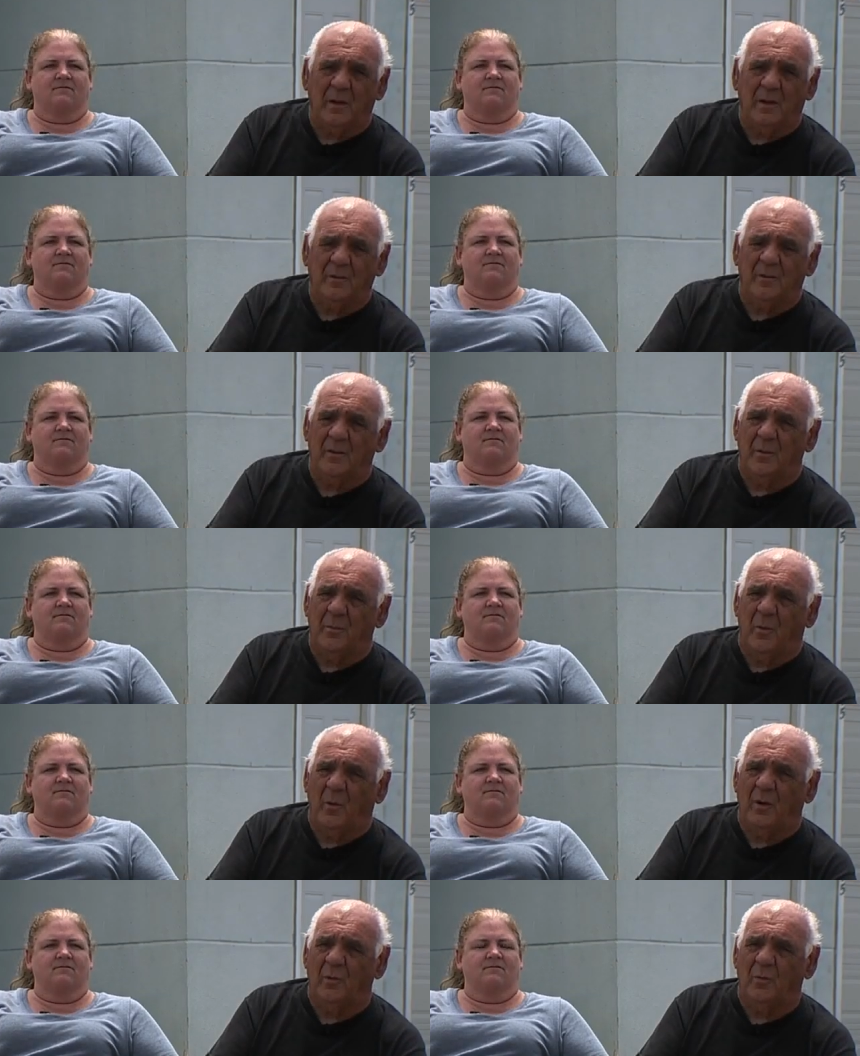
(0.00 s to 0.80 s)
Speaker 1: getting to the
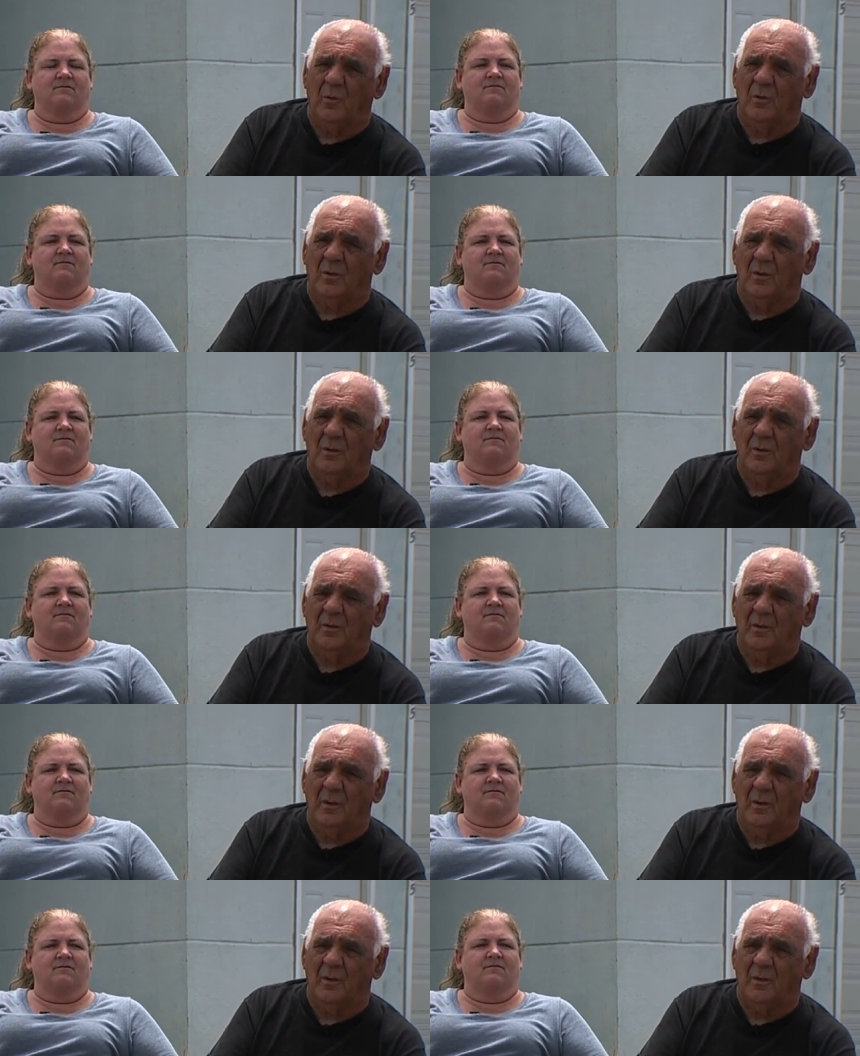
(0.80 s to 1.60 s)
point where,
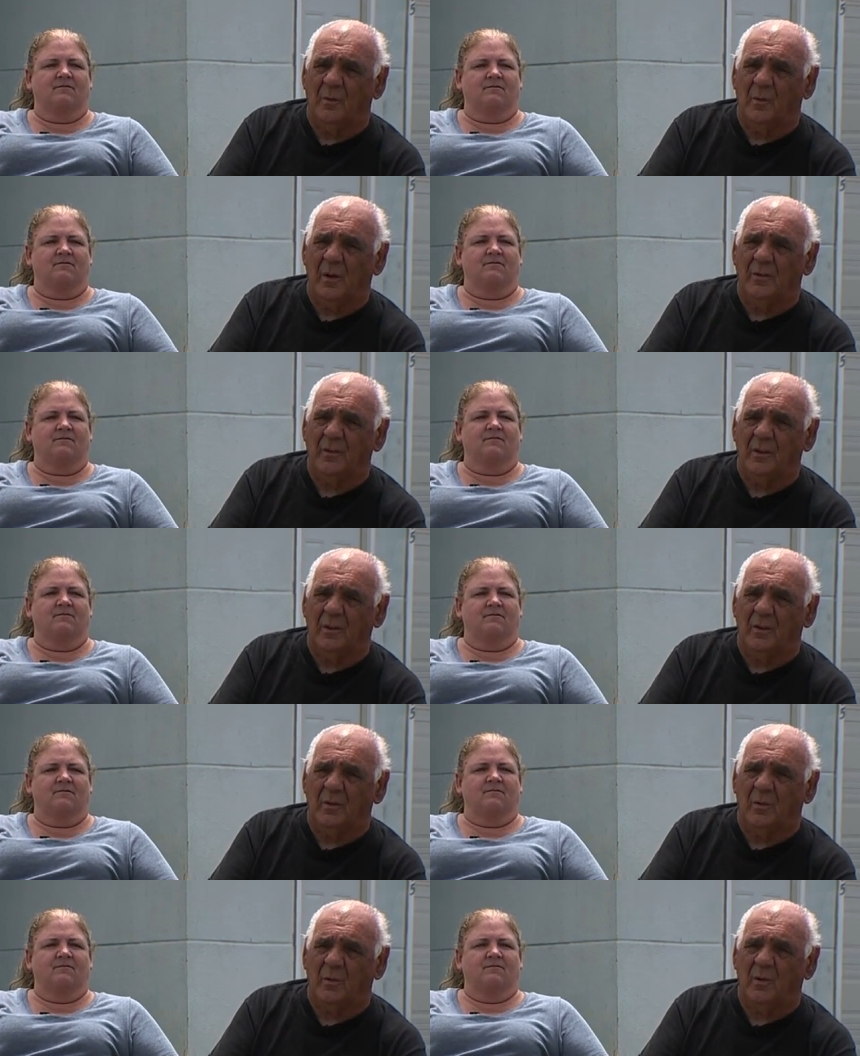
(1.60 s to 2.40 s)
you know, the racing
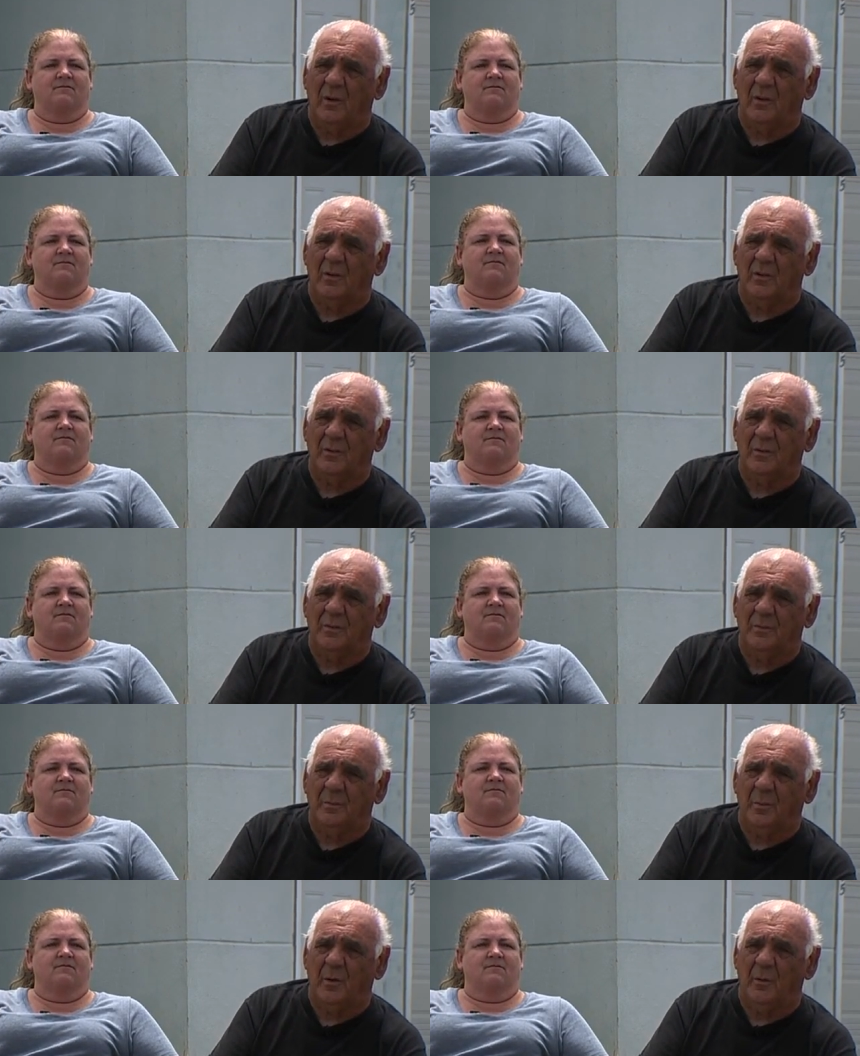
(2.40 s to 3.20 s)
career is
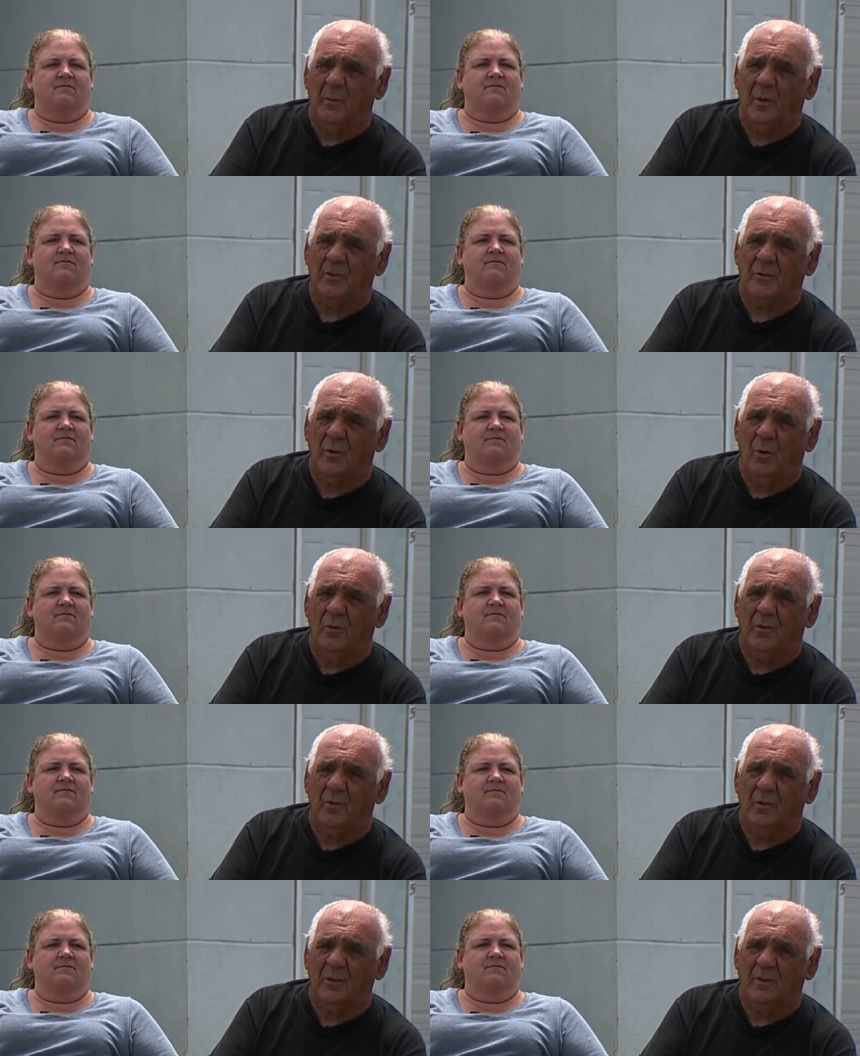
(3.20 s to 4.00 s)
pretty much
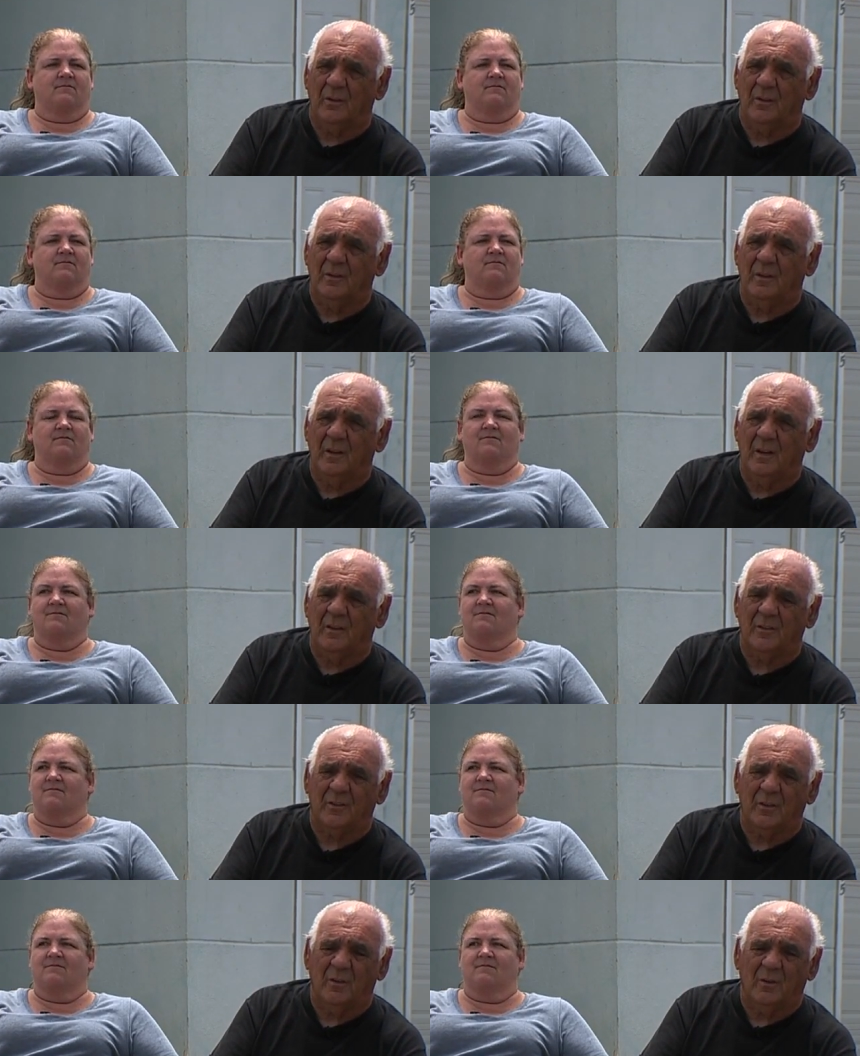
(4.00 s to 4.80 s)
over, and,
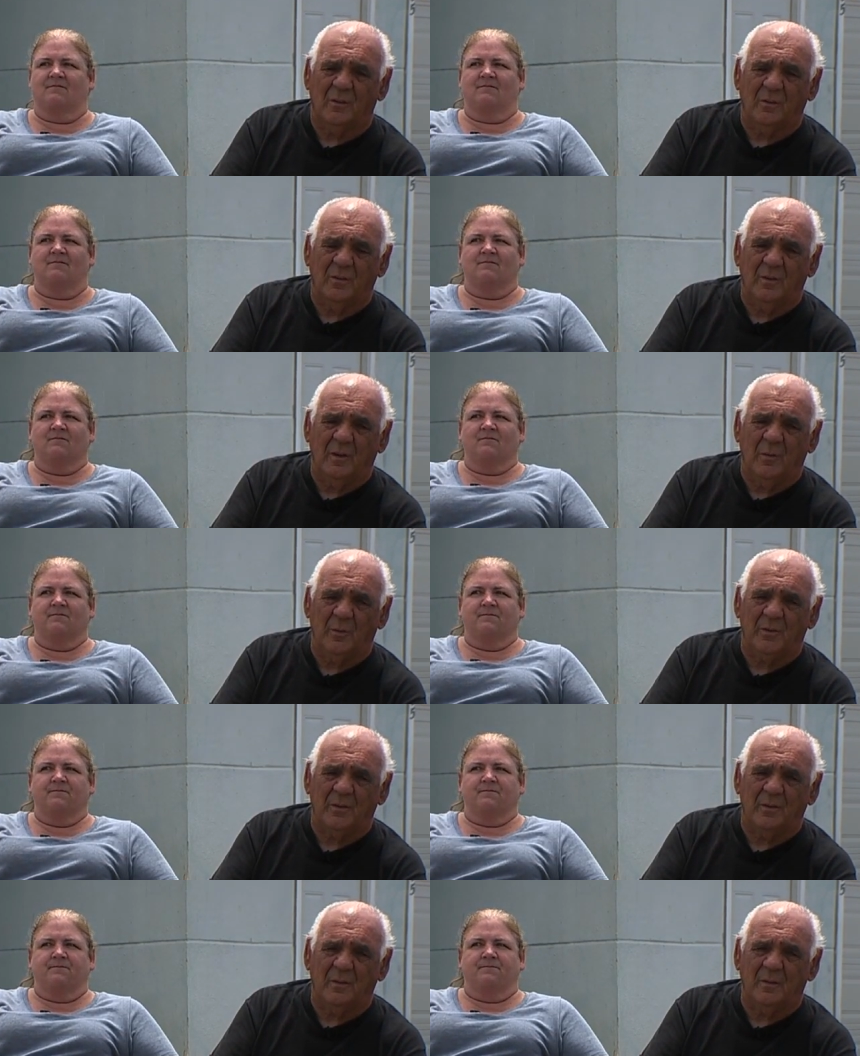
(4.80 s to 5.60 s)
and so it
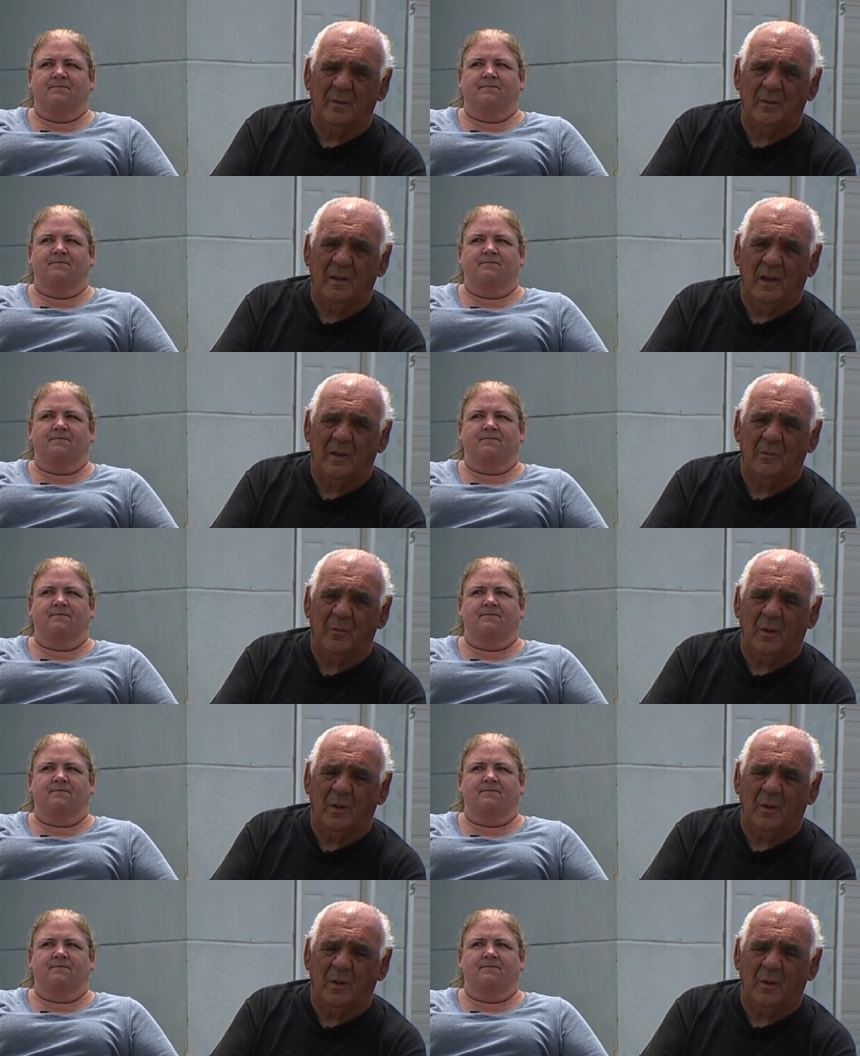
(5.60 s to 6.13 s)
was, I,